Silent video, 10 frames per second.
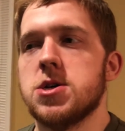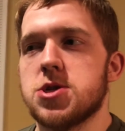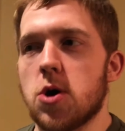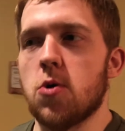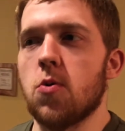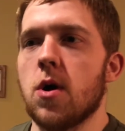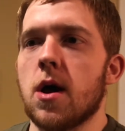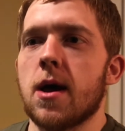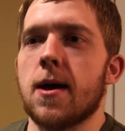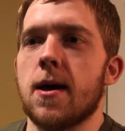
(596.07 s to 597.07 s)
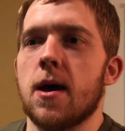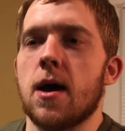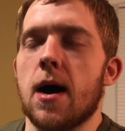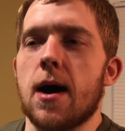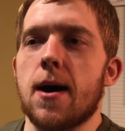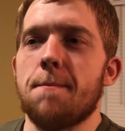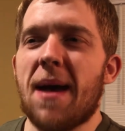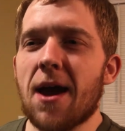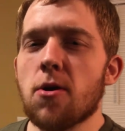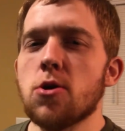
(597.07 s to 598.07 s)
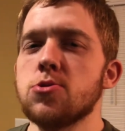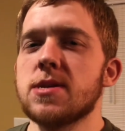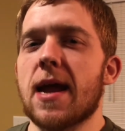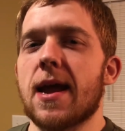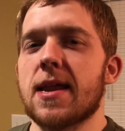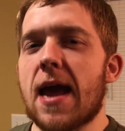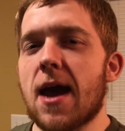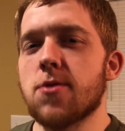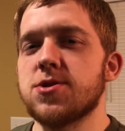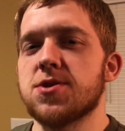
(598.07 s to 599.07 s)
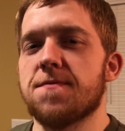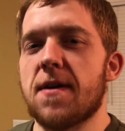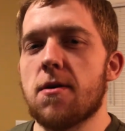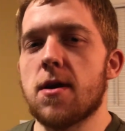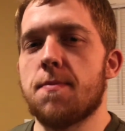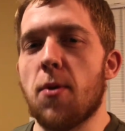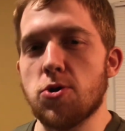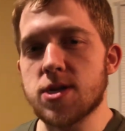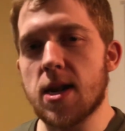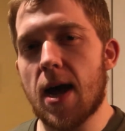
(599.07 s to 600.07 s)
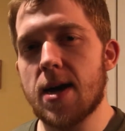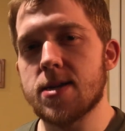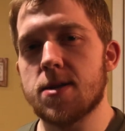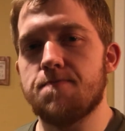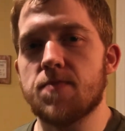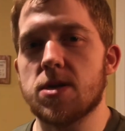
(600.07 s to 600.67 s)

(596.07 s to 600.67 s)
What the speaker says: So macros and calories are very personalized.